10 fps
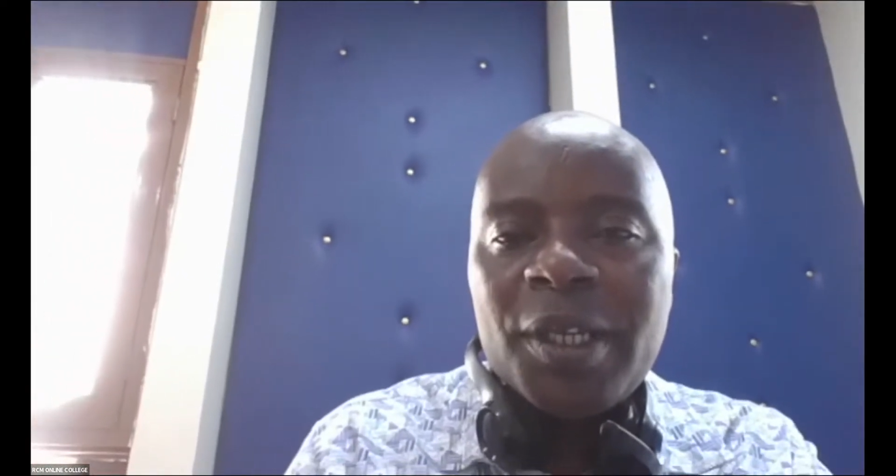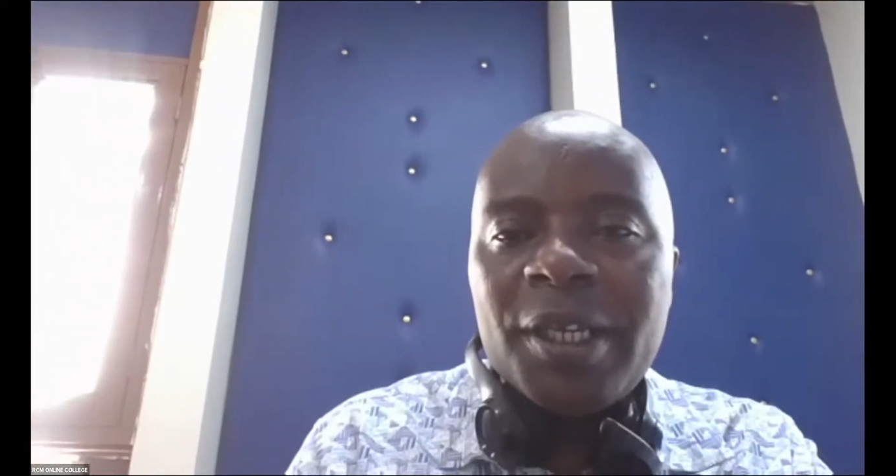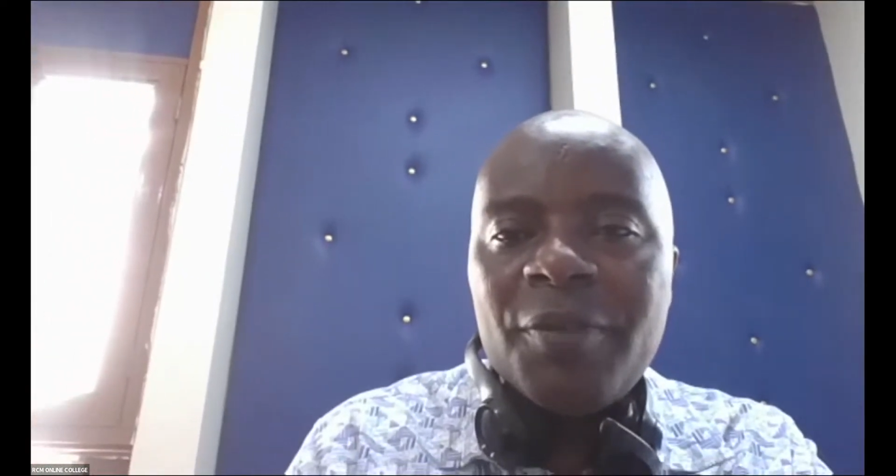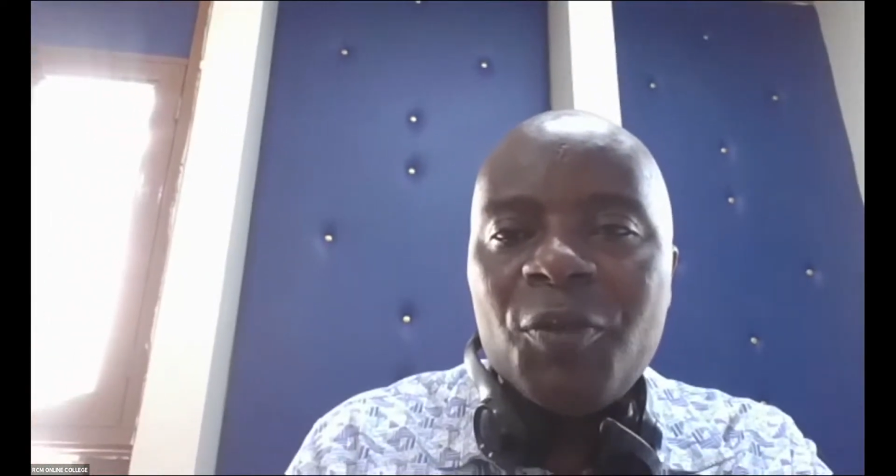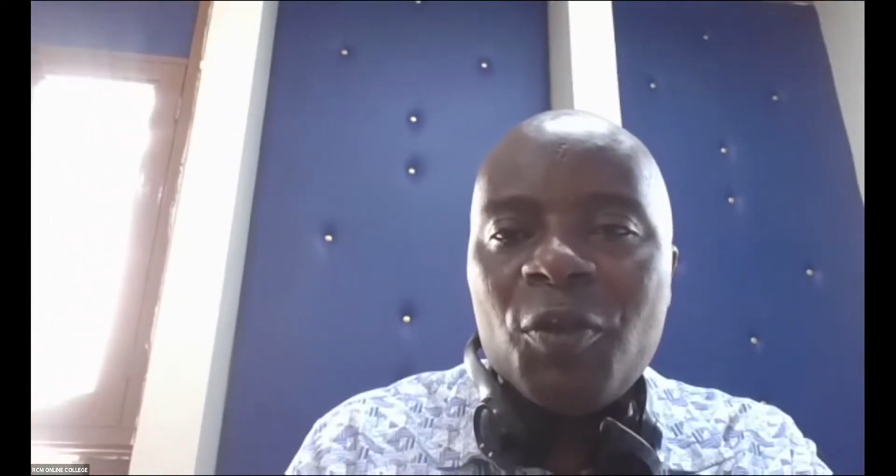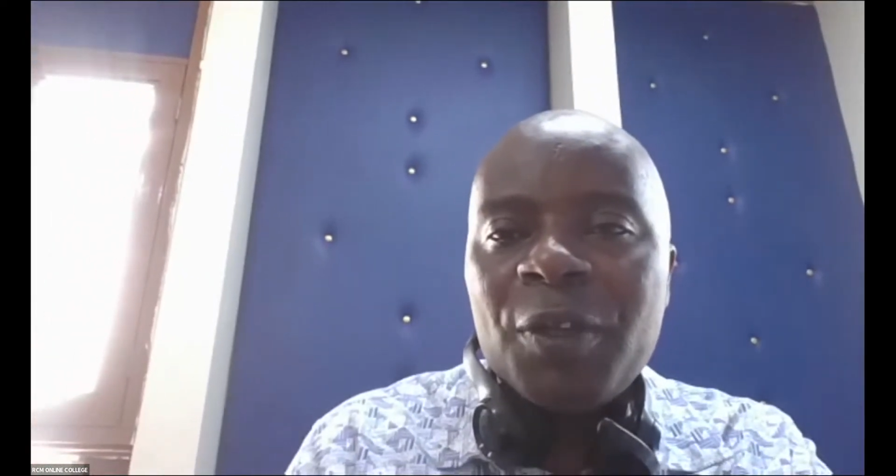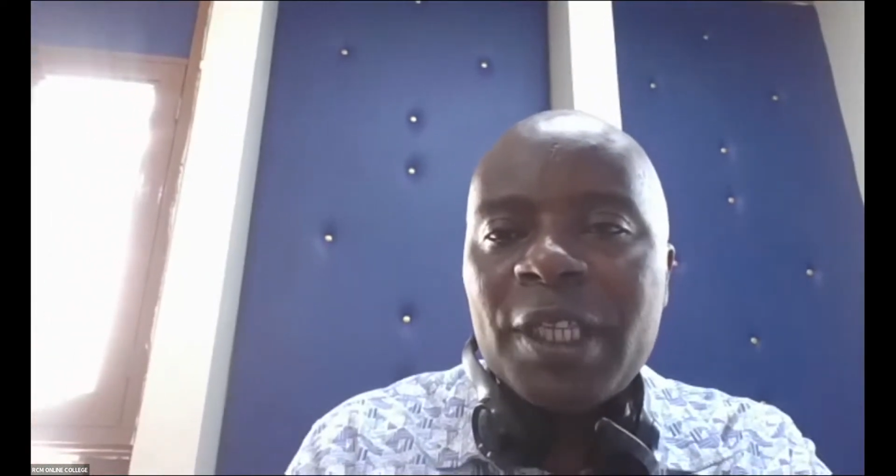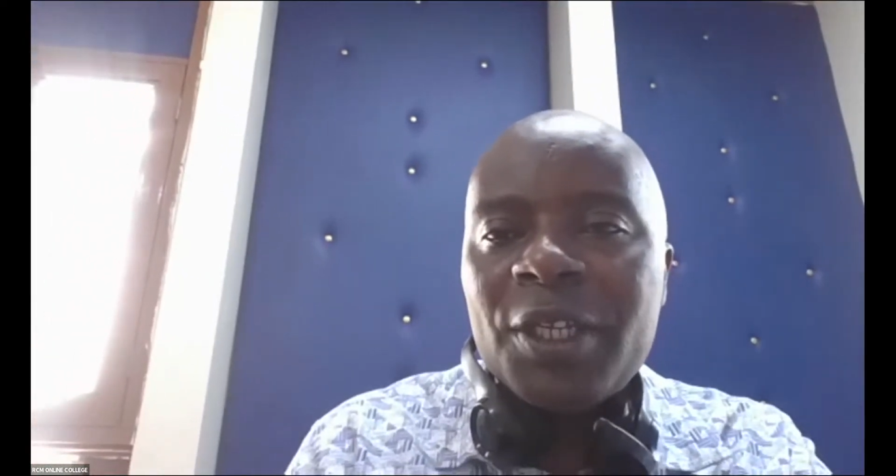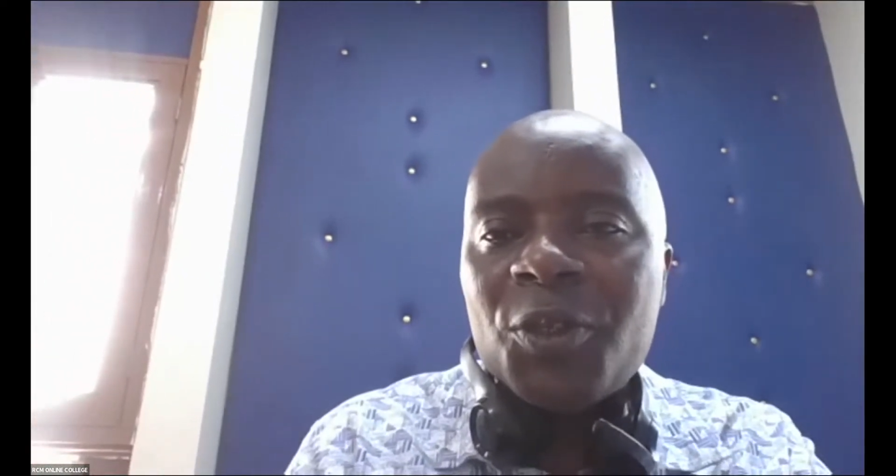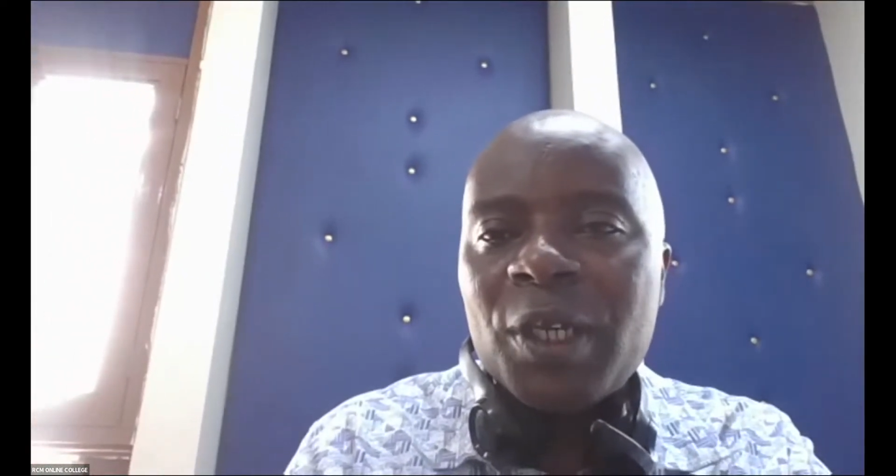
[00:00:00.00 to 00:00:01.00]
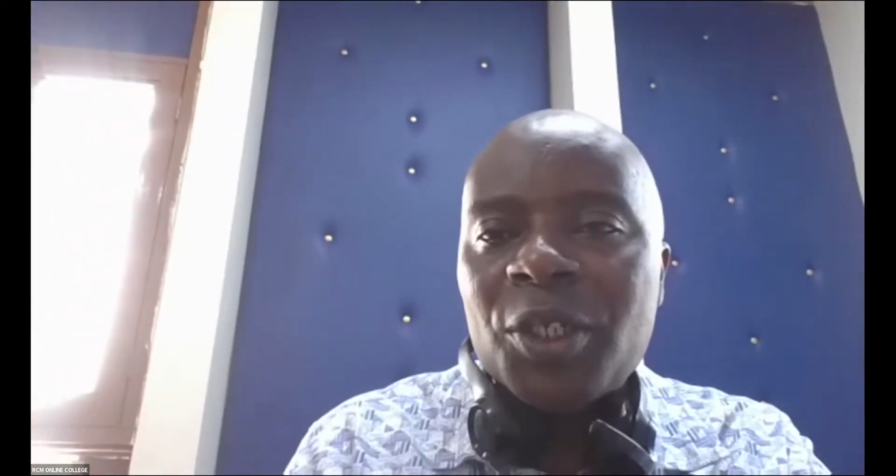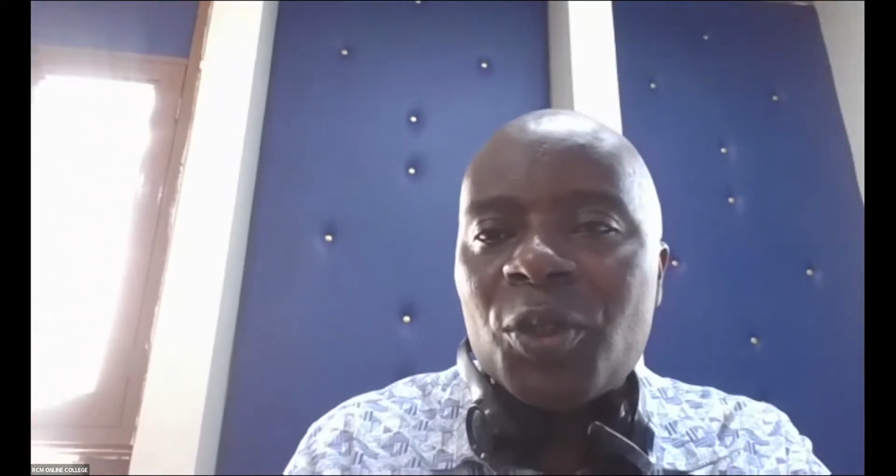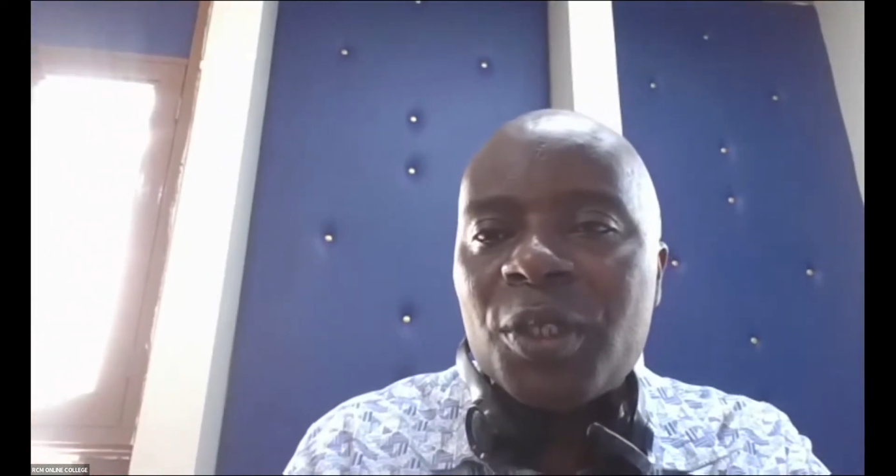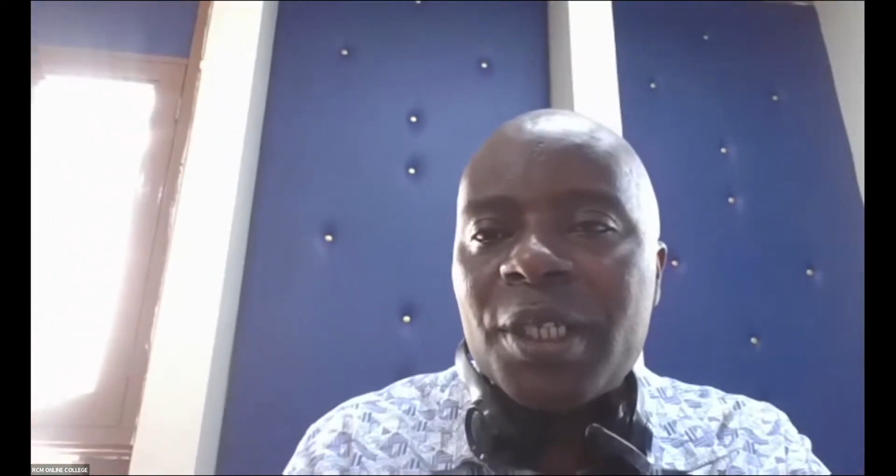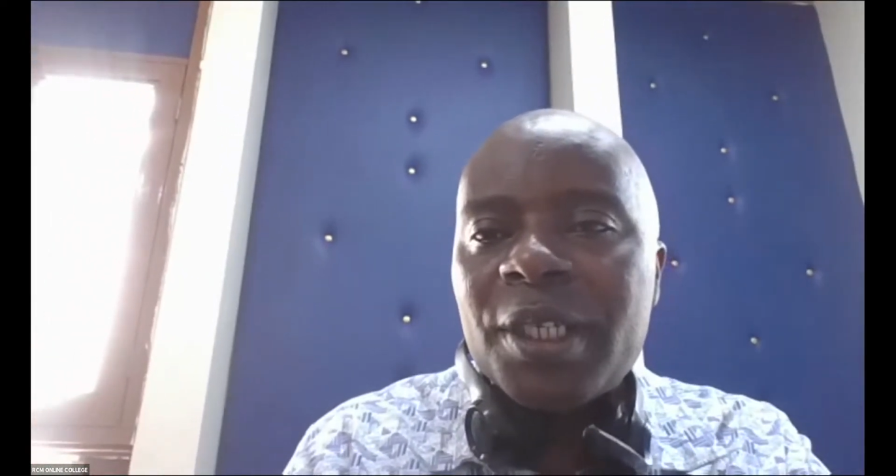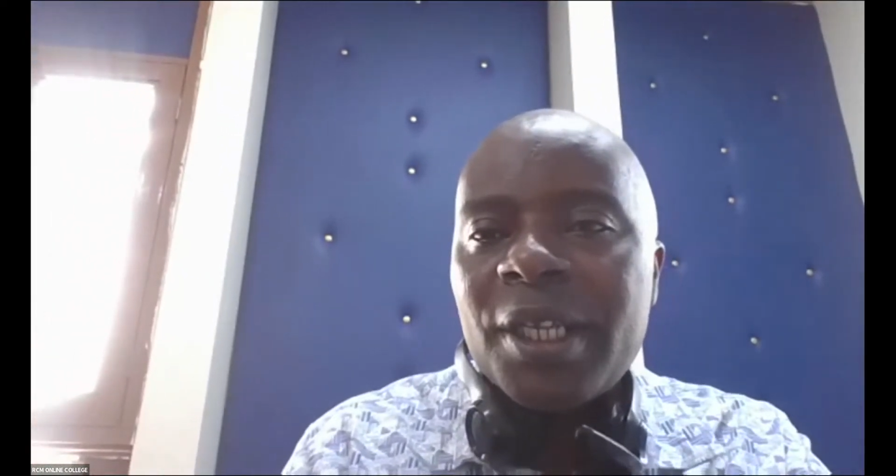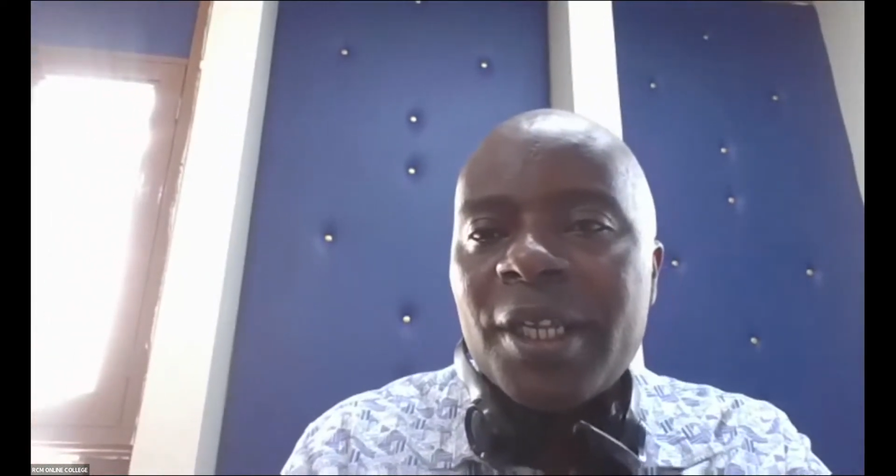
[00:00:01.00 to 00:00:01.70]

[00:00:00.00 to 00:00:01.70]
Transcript: give you further instructions,